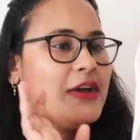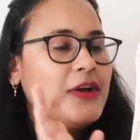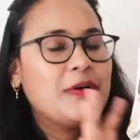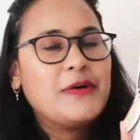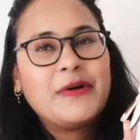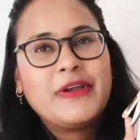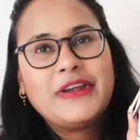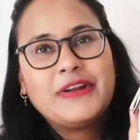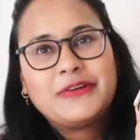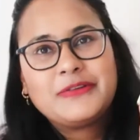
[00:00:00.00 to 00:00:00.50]

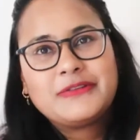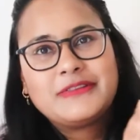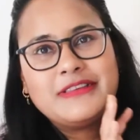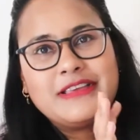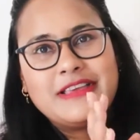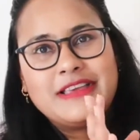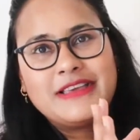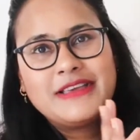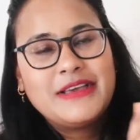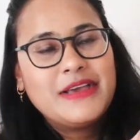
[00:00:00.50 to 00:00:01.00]
going to
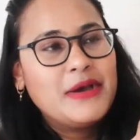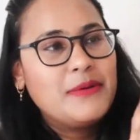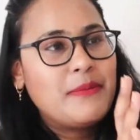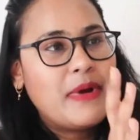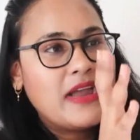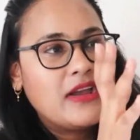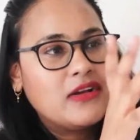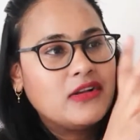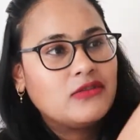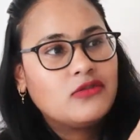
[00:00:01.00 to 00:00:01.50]
see
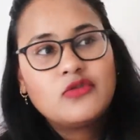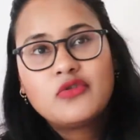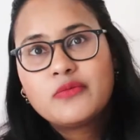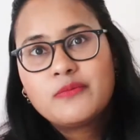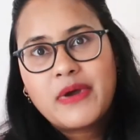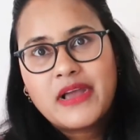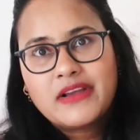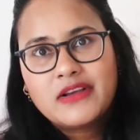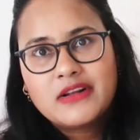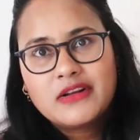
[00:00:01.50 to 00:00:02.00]
Michael
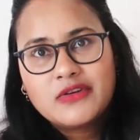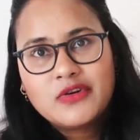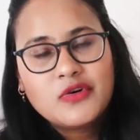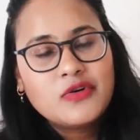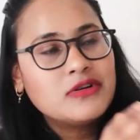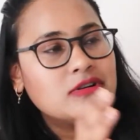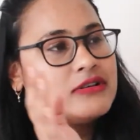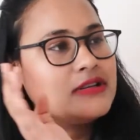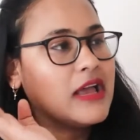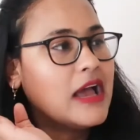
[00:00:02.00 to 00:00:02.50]

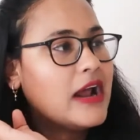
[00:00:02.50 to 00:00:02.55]
Kors.